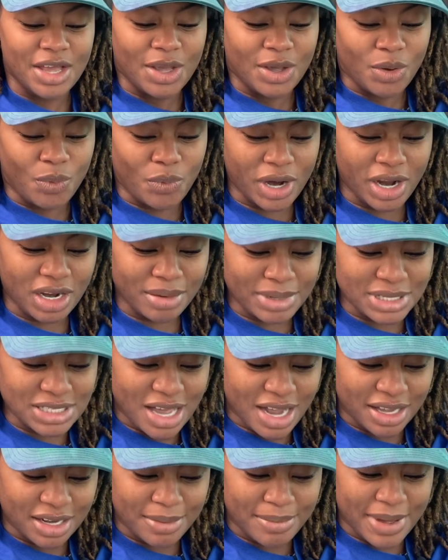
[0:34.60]
We're going to be
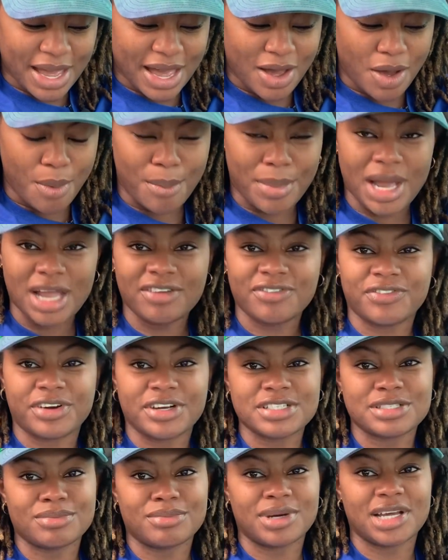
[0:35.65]
talking about my
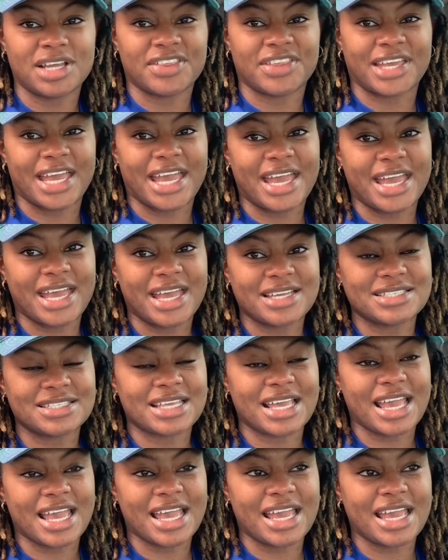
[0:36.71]
first month as
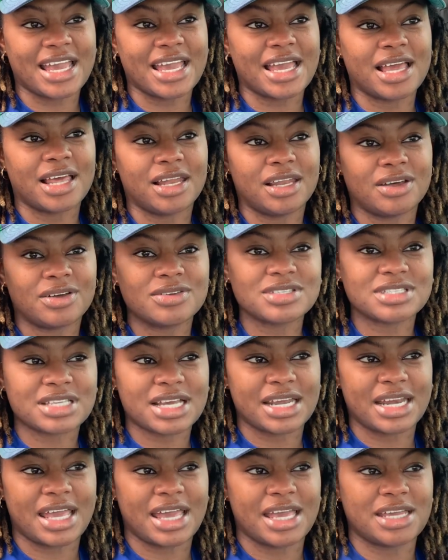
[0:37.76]
a loan
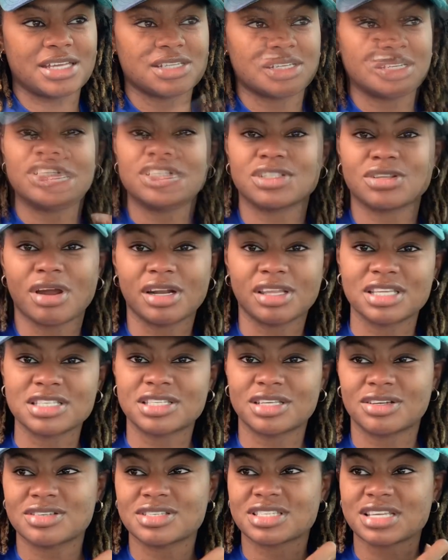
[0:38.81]
signing agent. When I first started this
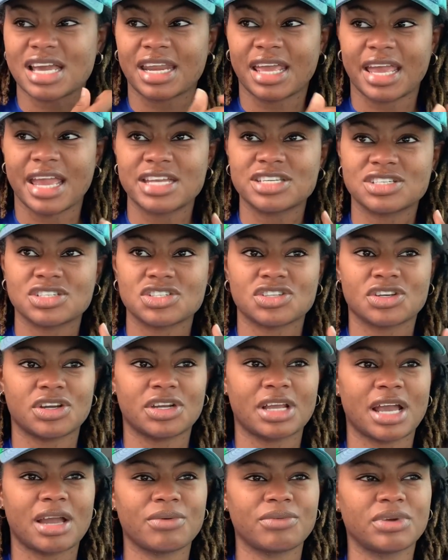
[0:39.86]
loan signing agent
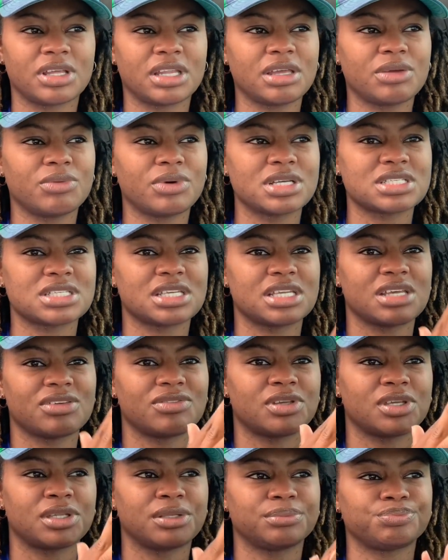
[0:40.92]
journey, I really wasn't
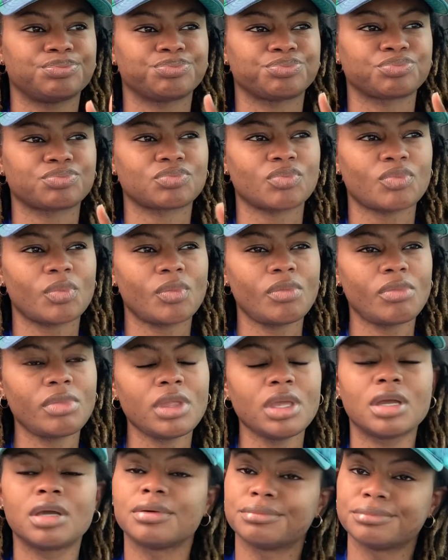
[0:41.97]
even
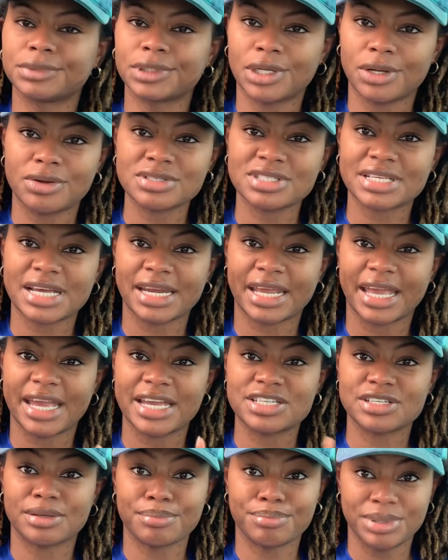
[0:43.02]
loan signing
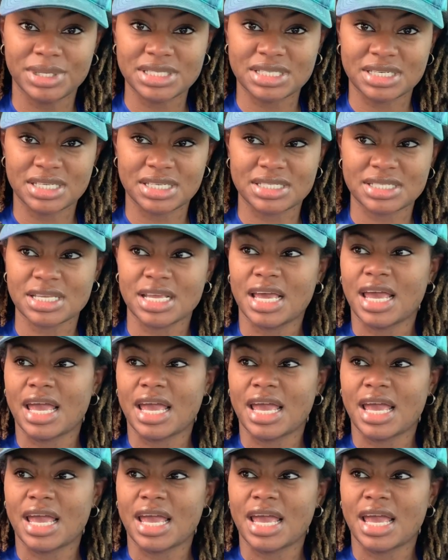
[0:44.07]
agent business.